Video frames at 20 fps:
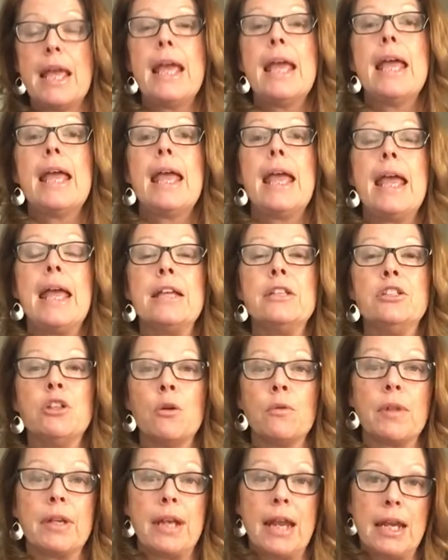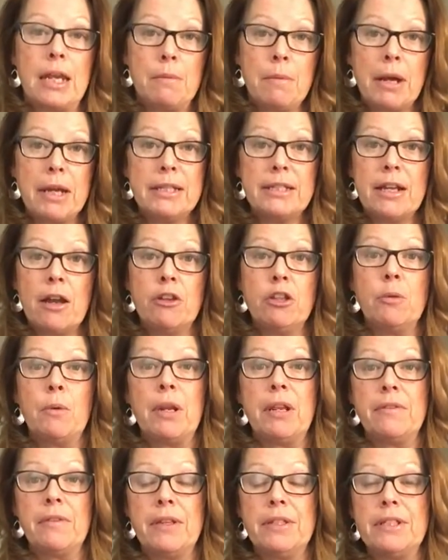And don't let anybody tell you
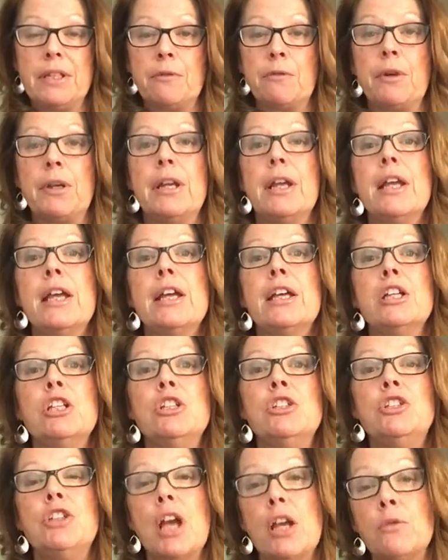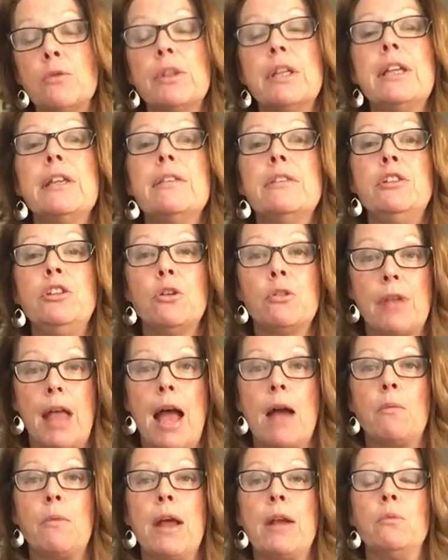anything different. Generally, your lot
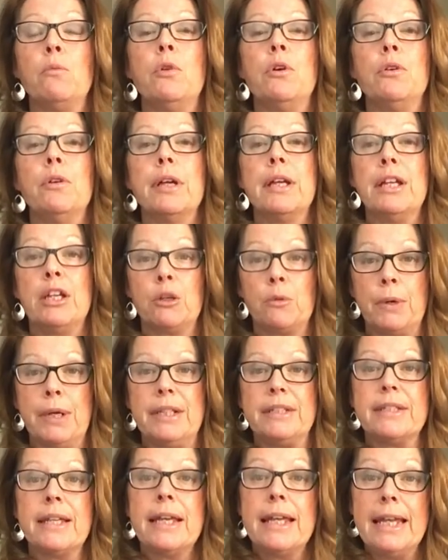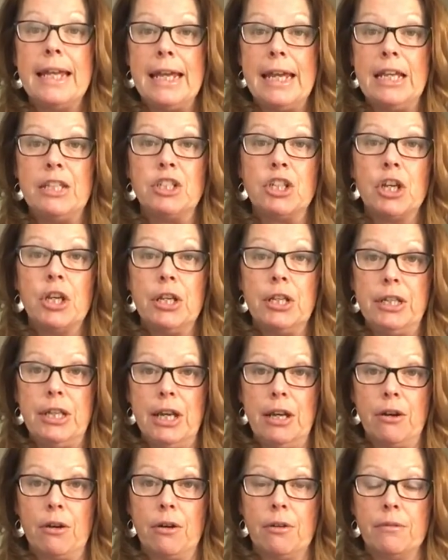rent will increase each year.